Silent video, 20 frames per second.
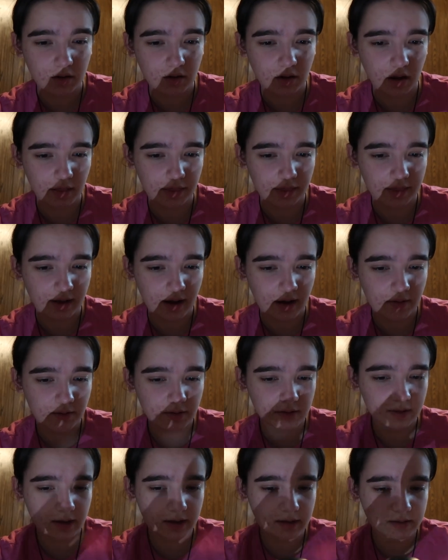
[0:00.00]
got that
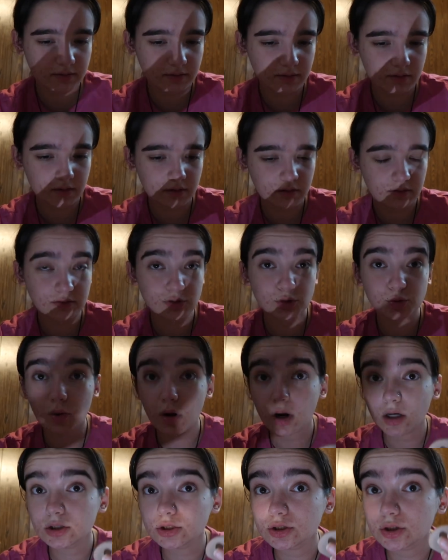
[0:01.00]
one like
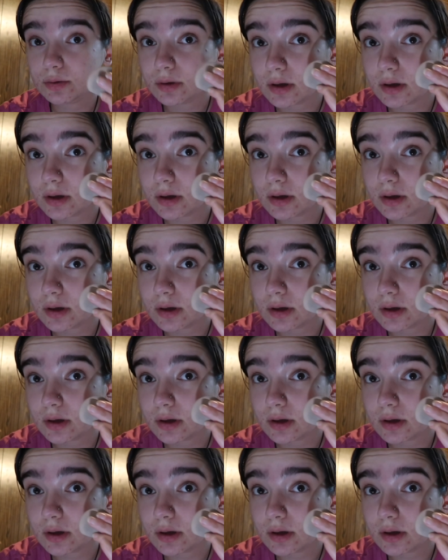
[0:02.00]
swatched or